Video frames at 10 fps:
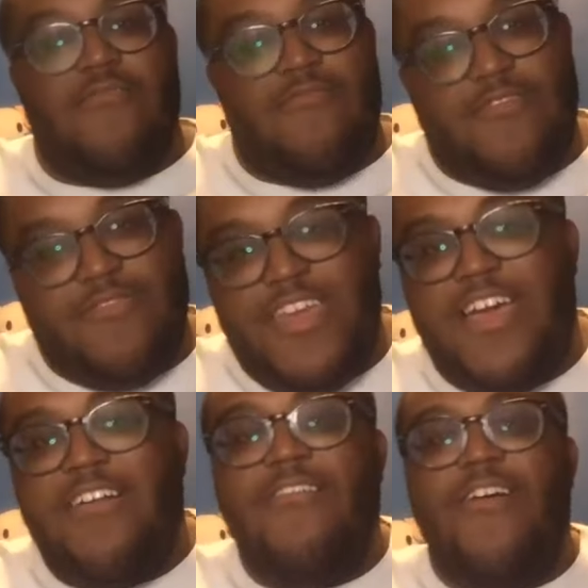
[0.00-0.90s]
Well,
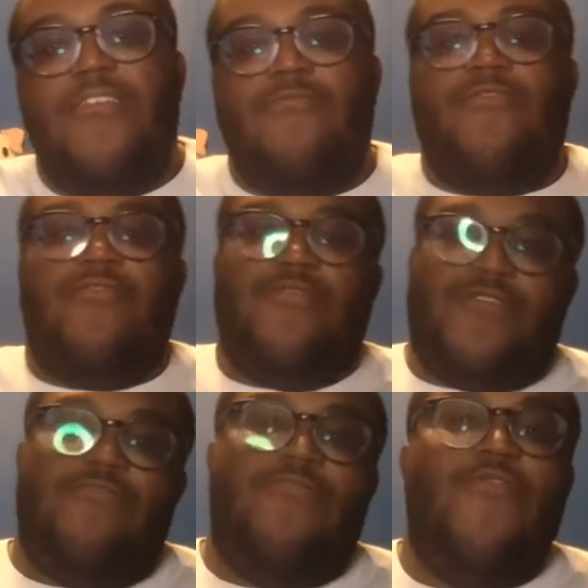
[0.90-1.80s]
now we're going
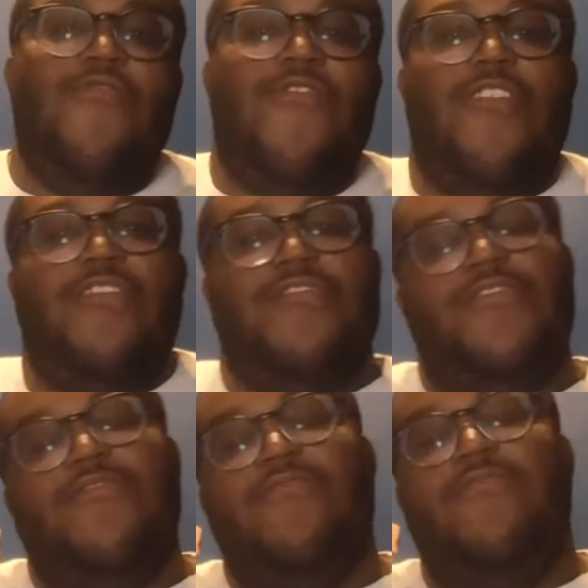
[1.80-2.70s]
to move on
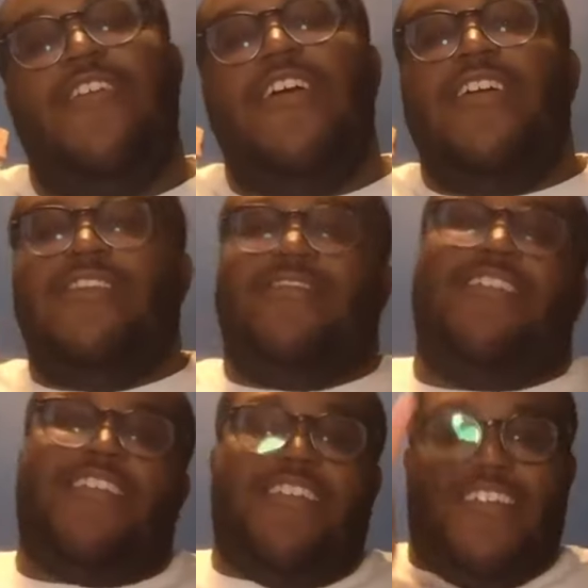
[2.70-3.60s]
to the
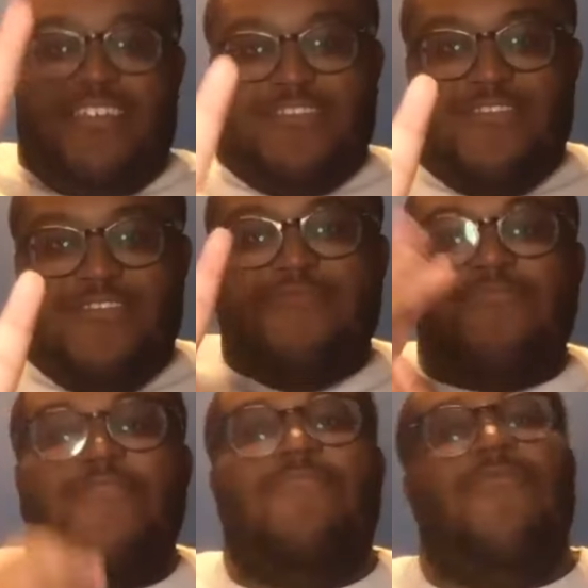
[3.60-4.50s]
second and third
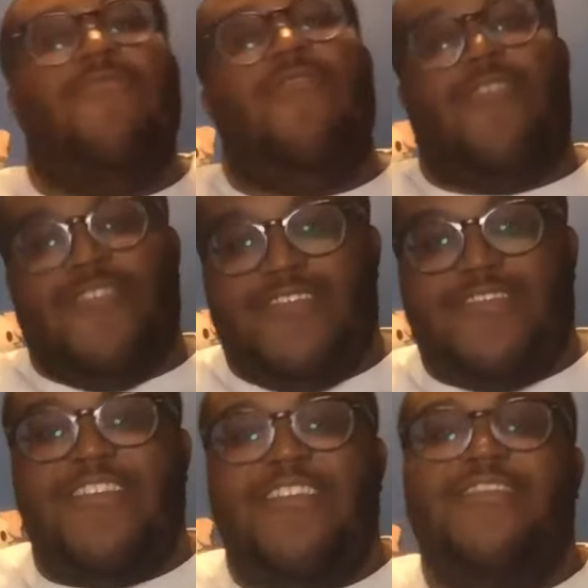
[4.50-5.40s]
people on
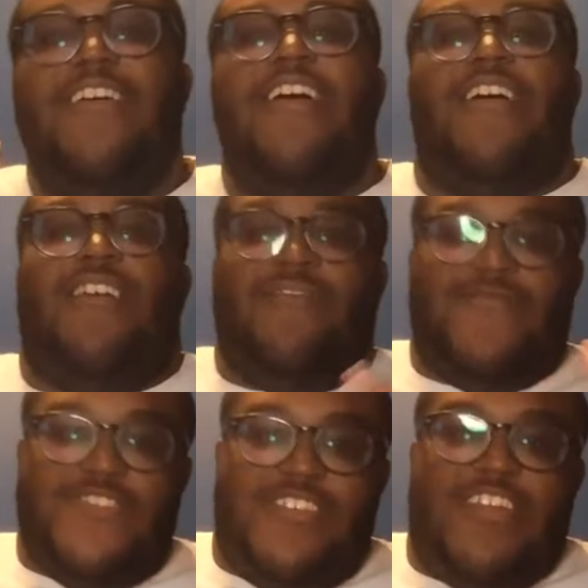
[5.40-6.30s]
this list of
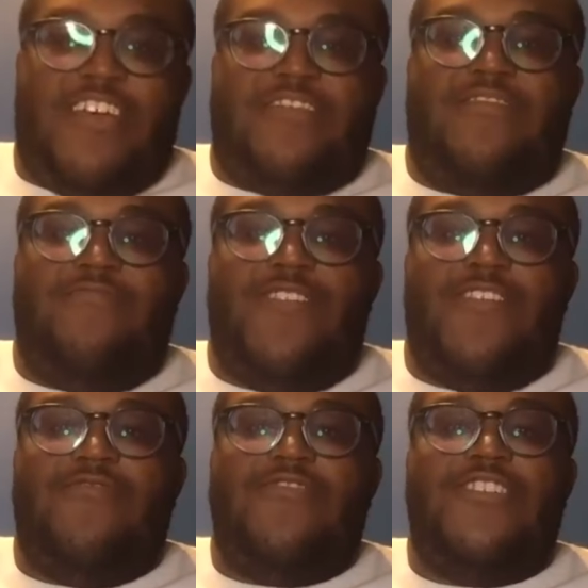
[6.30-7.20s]
Chinatsu
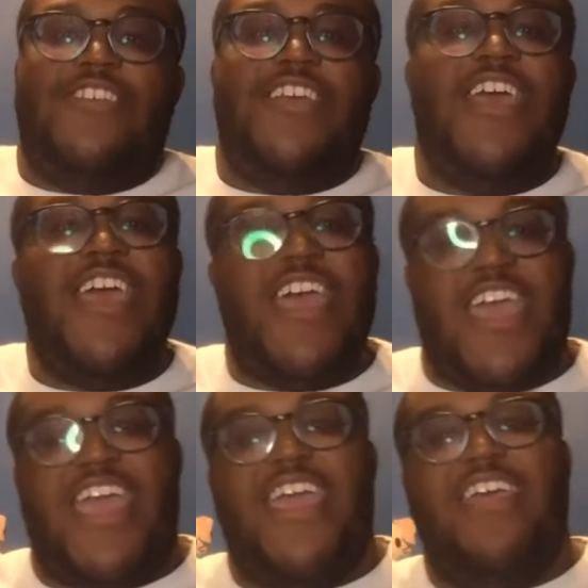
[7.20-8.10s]
Miyoshi
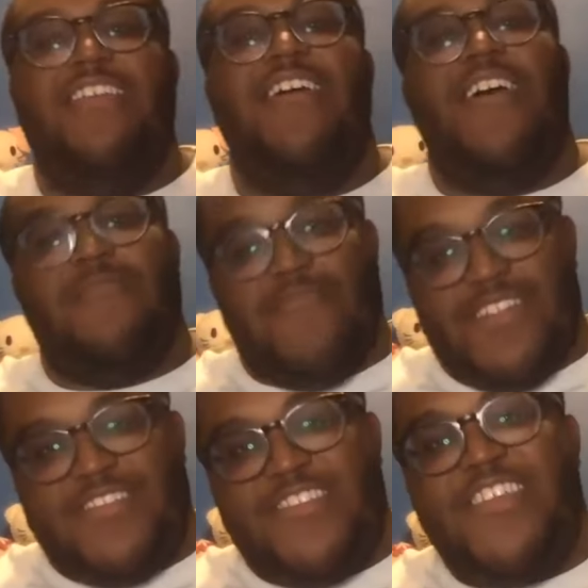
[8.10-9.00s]
and
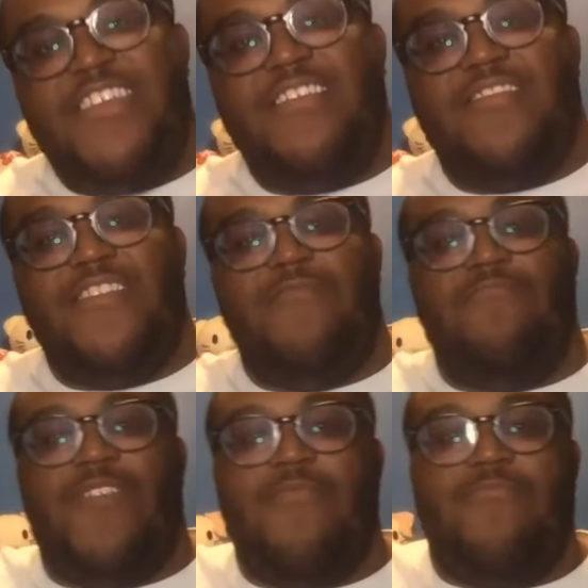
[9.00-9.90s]
my T N C
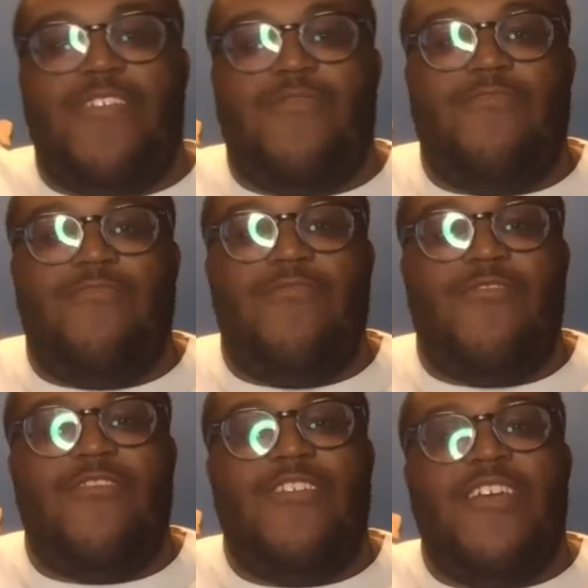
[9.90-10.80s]
Bombard
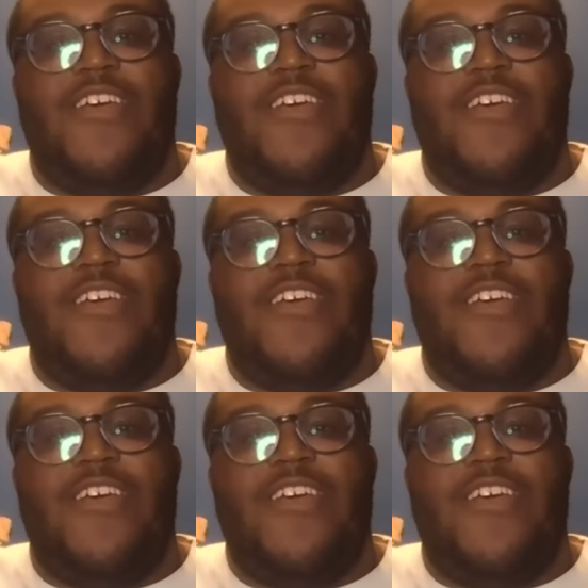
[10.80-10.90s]
report.